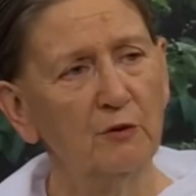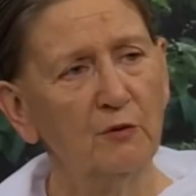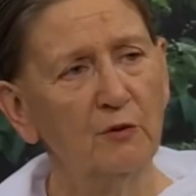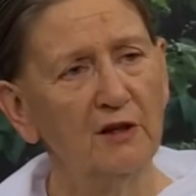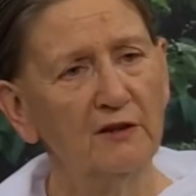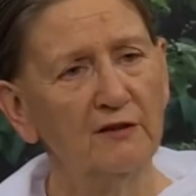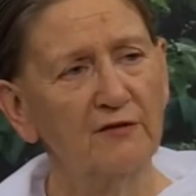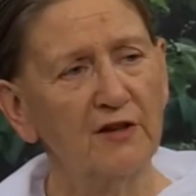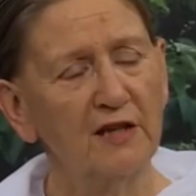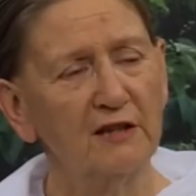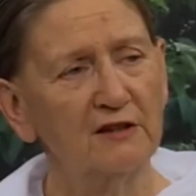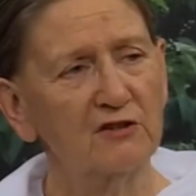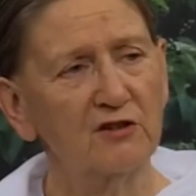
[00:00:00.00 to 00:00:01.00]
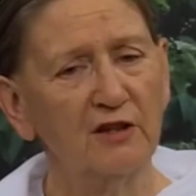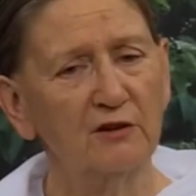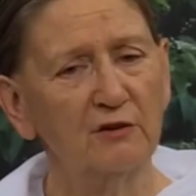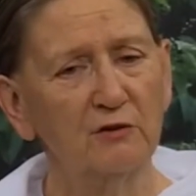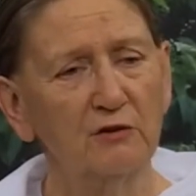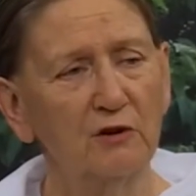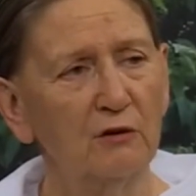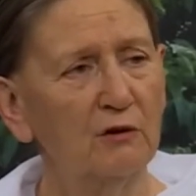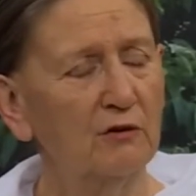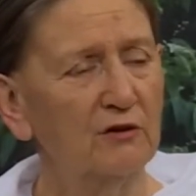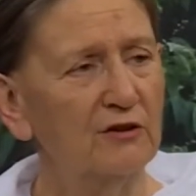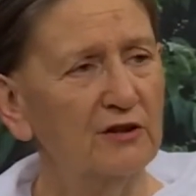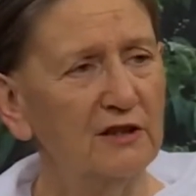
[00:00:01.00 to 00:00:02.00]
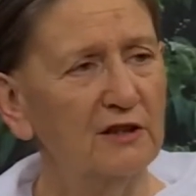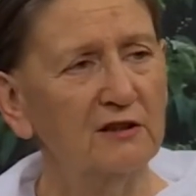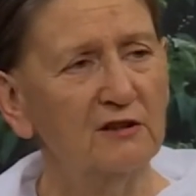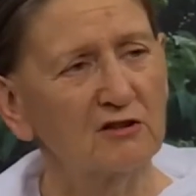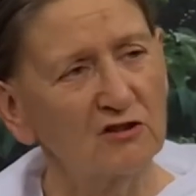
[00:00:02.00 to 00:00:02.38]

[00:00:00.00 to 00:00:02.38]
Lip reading: aware of that, it's like you're no longer in